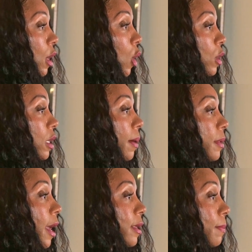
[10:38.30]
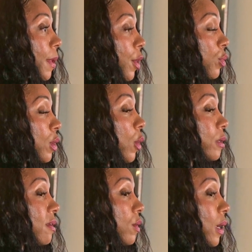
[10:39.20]
Only come down about
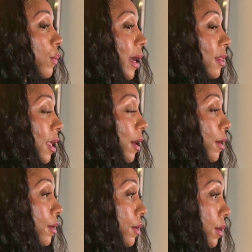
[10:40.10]
3/4 of the way right there.